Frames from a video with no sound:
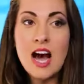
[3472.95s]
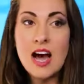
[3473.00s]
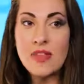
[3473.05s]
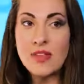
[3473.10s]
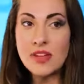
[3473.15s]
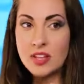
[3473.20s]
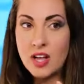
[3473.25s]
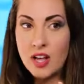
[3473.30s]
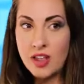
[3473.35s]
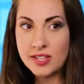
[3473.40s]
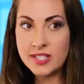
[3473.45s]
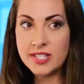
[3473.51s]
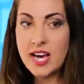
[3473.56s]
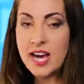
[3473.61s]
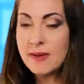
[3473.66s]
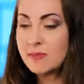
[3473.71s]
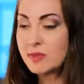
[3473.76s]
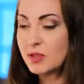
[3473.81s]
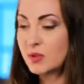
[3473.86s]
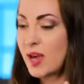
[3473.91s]
I think a lot of the
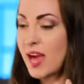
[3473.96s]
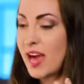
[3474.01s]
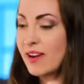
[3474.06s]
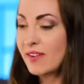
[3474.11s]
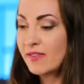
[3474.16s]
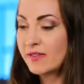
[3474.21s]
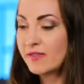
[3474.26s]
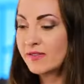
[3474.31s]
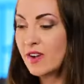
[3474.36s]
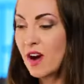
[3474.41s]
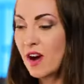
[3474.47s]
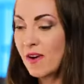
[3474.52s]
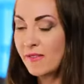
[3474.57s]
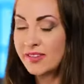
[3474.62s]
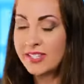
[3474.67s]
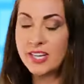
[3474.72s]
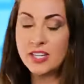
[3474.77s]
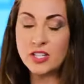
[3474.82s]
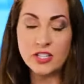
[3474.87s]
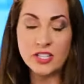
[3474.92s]
times we have
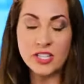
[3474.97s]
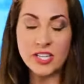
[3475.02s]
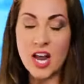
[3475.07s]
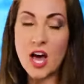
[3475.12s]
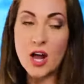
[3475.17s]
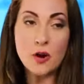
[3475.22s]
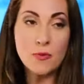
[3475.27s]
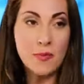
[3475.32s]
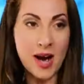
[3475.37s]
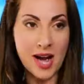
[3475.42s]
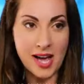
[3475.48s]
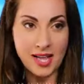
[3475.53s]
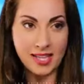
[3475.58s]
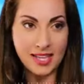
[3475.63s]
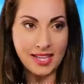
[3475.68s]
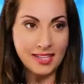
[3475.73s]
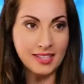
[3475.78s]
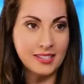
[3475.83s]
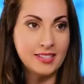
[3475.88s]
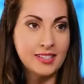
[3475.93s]
conversations on
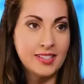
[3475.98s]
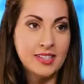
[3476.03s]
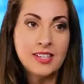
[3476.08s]
autopilot.